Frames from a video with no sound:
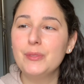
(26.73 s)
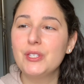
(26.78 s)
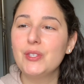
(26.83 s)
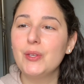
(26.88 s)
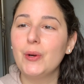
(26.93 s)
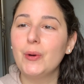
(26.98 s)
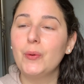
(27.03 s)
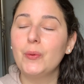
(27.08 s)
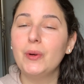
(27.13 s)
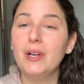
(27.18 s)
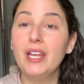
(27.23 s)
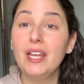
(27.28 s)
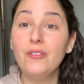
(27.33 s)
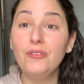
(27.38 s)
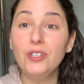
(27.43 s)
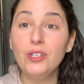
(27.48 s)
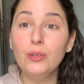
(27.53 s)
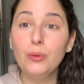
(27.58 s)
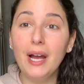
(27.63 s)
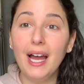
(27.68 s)
So
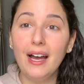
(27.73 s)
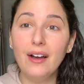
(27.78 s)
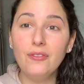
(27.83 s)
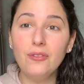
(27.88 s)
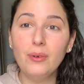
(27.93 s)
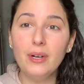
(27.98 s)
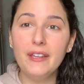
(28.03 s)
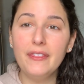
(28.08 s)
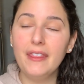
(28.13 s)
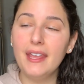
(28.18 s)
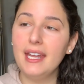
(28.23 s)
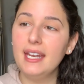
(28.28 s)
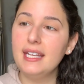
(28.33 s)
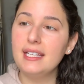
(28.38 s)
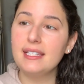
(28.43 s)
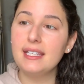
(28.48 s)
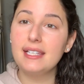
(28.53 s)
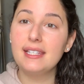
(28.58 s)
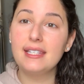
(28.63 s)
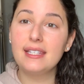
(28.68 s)
if you have one that
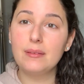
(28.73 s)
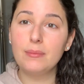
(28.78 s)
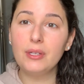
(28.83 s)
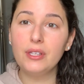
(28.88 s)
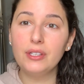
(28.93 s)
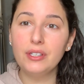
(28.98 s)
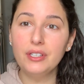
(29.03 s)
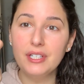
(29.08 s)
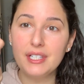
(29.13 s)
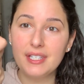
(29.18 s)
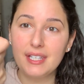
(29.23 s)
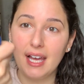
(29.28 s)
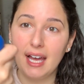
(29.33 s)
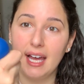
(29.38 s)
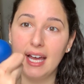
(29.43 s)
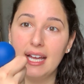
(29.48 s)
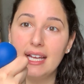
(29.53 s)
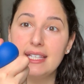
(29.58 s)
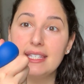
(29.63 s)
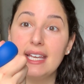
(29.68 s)
is a similar
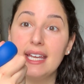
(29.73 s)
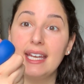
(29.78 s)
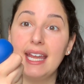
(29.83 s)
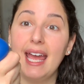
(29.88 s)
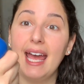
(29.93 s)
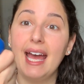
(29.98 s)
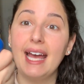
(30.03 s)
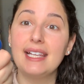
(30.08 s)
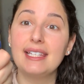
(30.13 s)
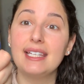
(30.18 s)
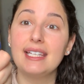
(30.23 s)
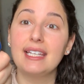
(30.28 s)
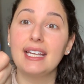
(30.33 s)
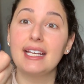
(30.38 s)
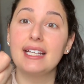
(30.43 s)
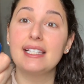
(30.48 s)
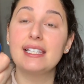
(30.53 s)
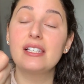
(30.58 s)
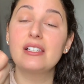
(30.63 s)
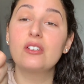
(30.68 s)
size and has a
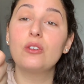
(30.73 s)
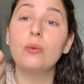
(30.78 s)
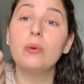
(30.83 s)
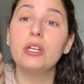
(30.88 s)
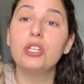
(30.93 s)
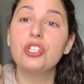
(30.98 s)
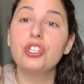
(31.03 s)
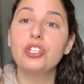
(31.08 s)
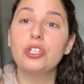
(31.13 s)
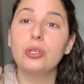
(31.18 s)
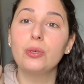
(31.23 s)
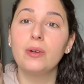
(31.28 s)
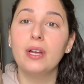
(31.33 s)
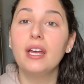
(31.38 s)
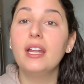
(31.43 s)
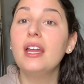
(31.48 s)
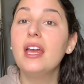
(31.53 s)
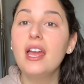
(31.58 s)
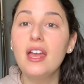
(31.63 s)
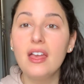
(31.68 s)
nice squish to it,